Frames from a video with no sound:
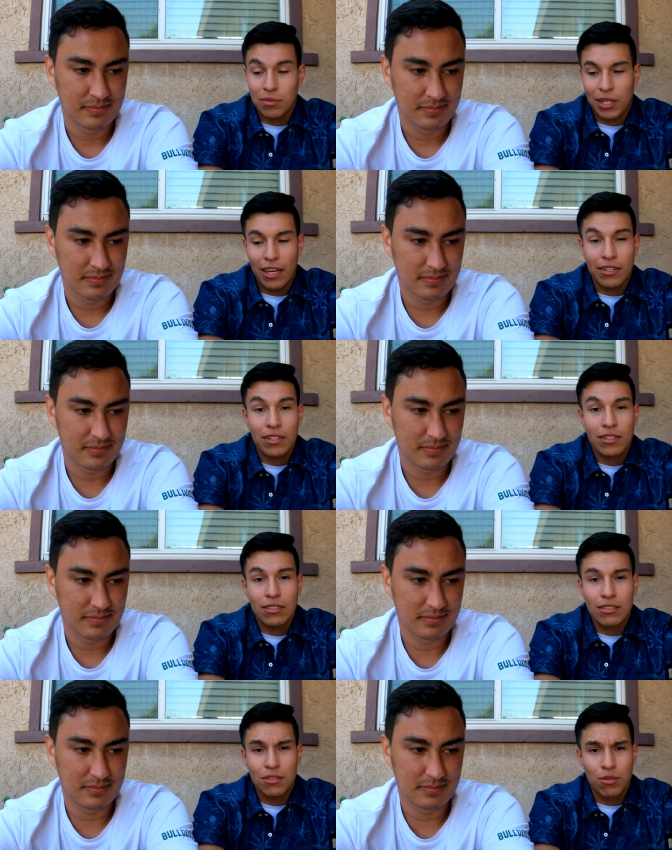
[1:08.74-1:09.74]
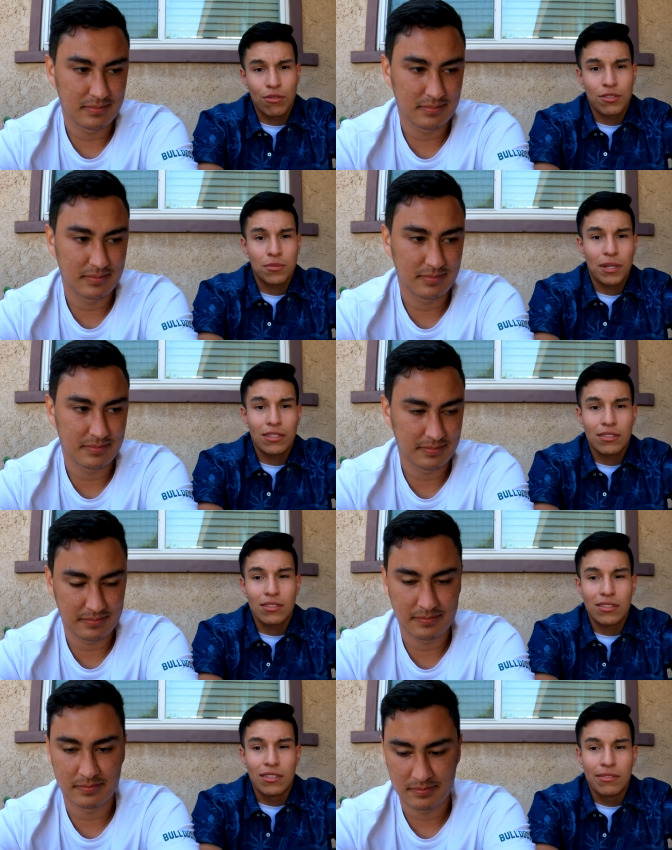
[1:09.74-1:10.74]
Speaker 1: as a mechanic at least. You rove your
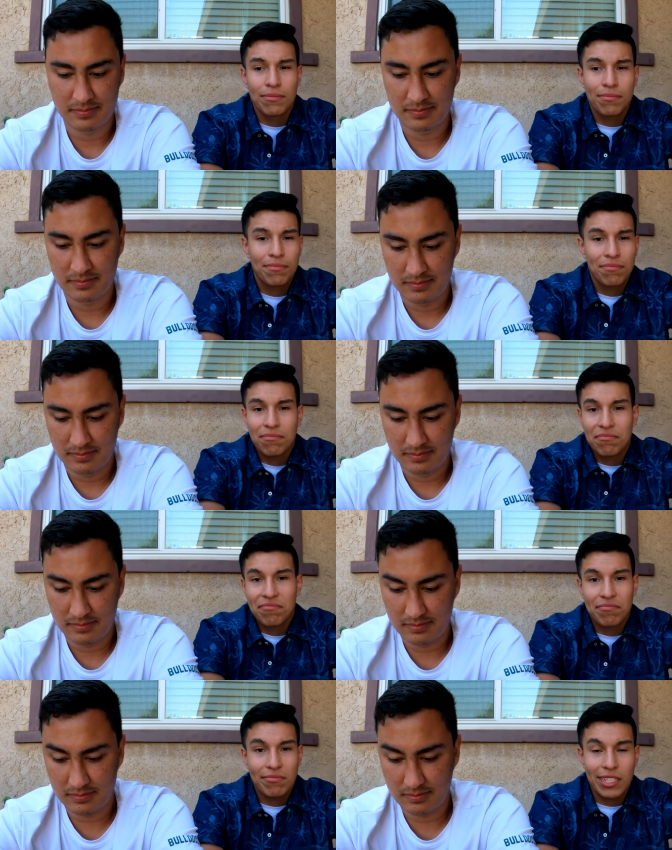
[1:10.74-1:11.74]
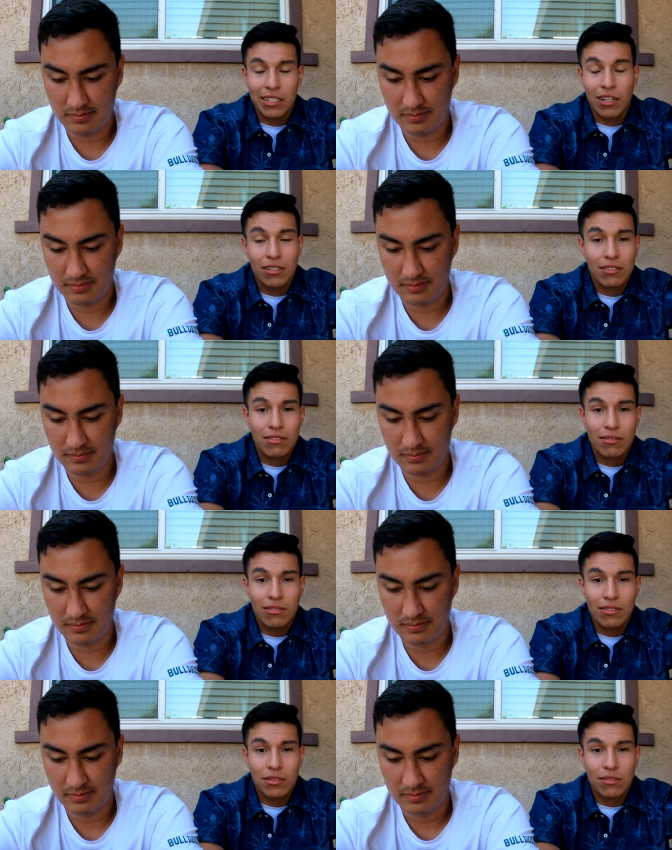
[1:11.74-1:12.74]
spaces and take logs.
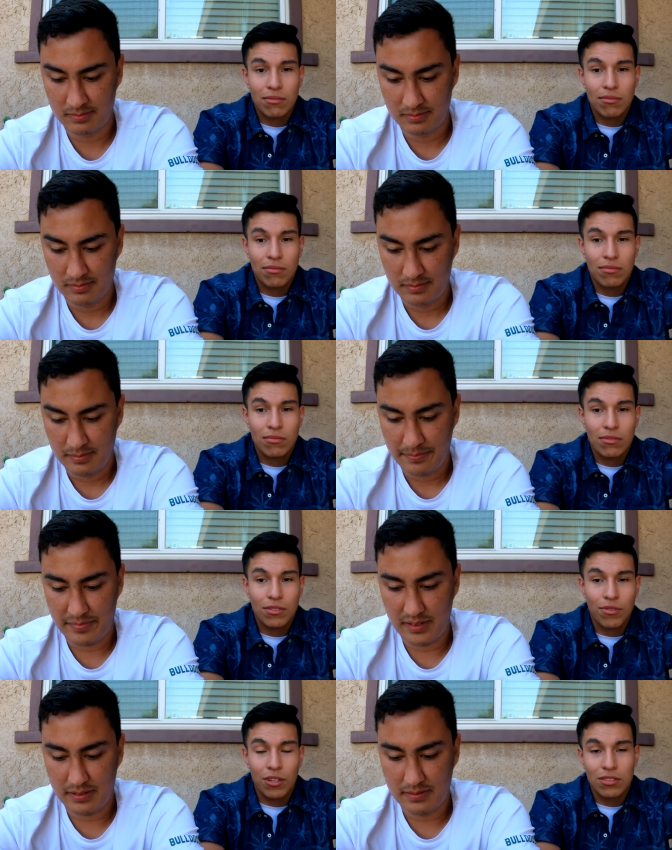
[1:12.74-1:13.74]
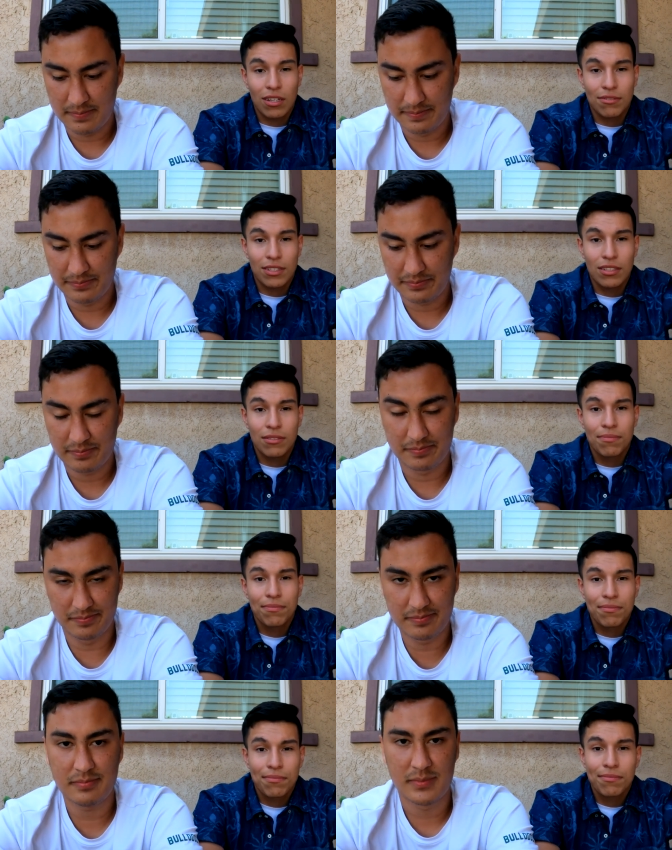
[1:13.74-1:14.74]
It's as far as I've seen it.
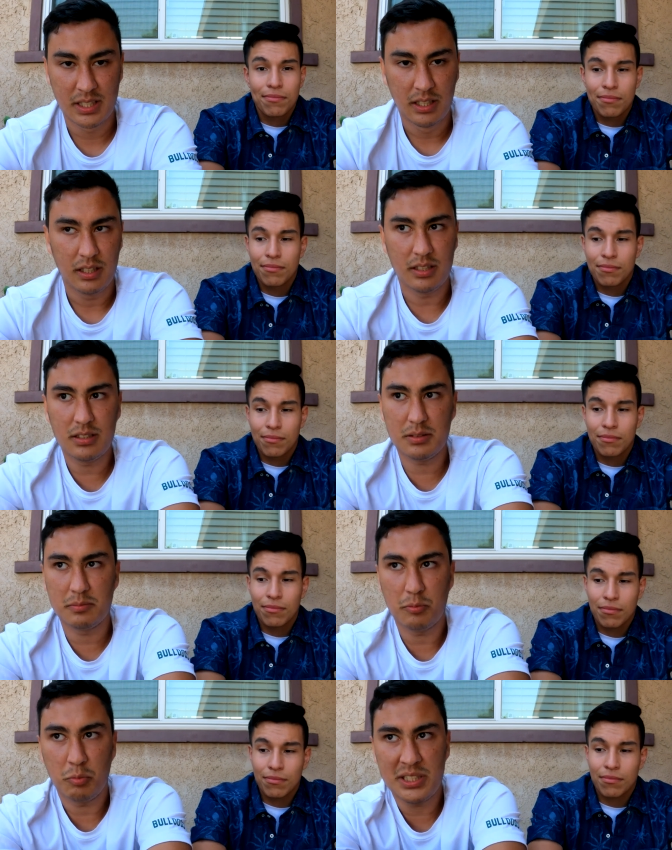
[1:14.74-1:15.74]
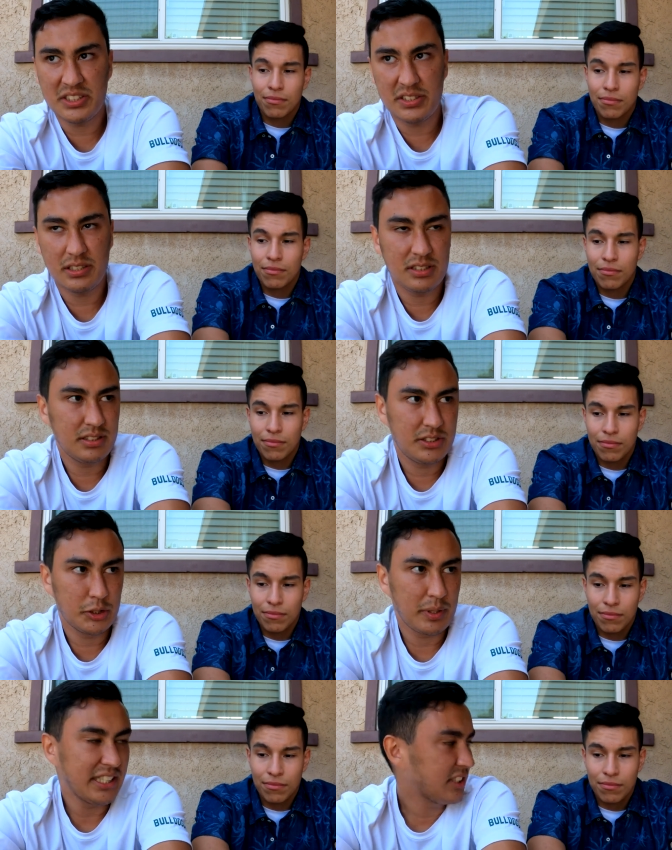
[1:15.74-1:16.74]
Speaker 2: Mm hmm Um, what is the
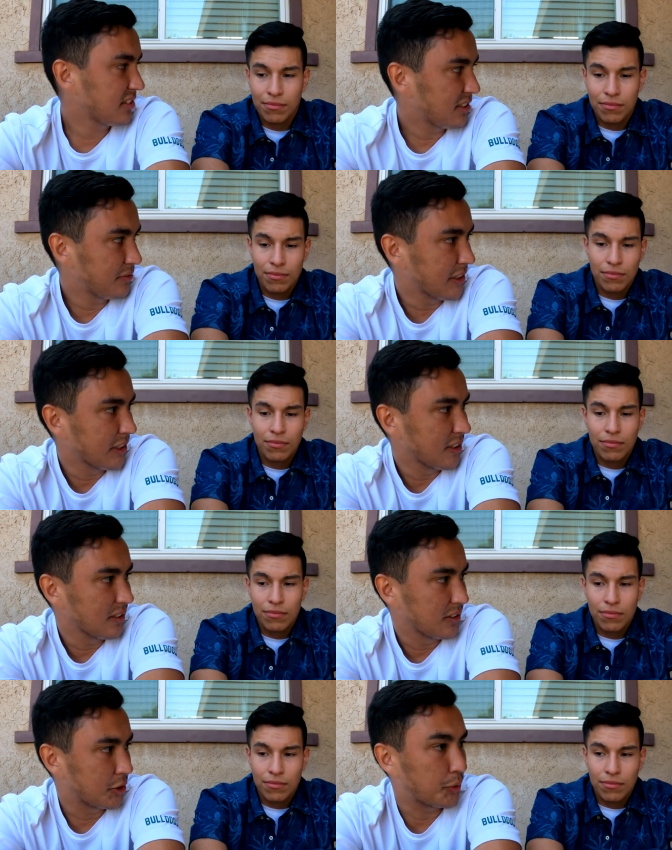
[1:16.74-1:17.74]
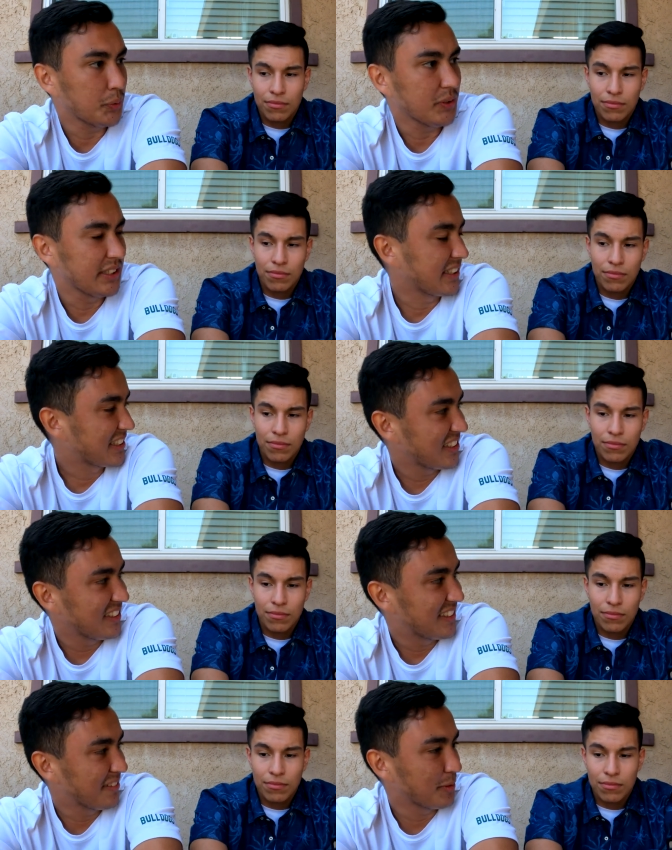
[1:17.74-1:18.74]
duration of your schooling?
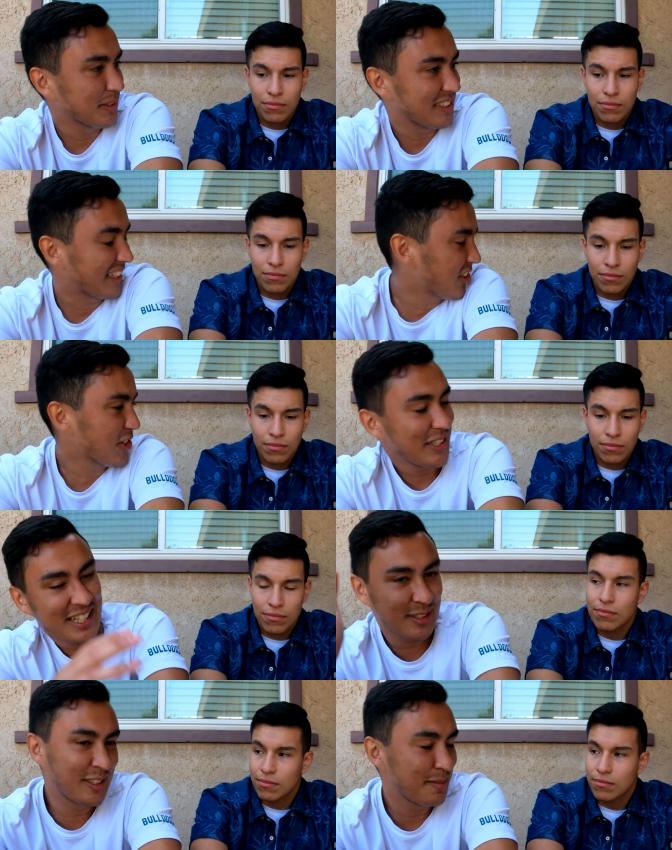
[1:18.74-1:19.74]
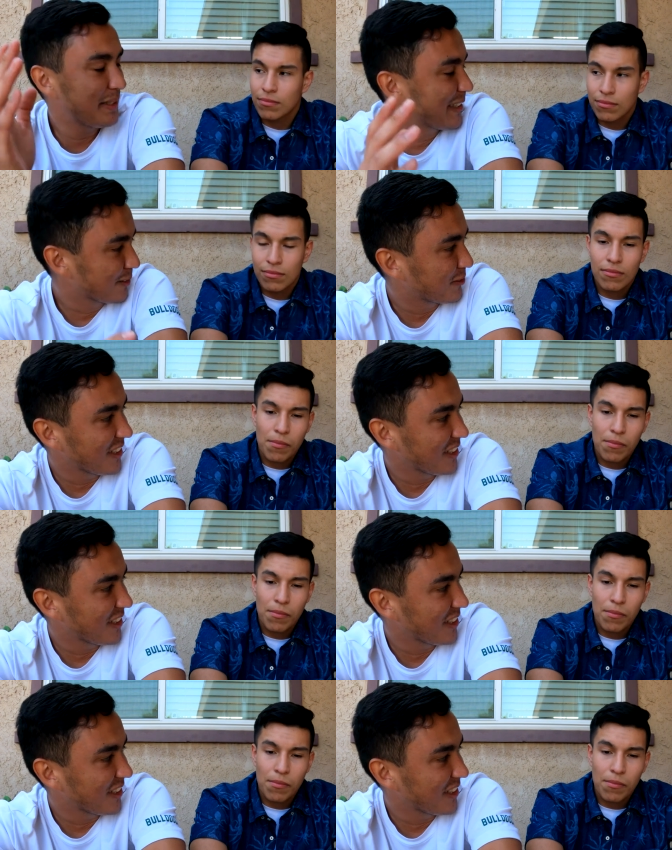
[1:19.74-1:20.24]
Because everyone's like, oh yeah, you're going to be there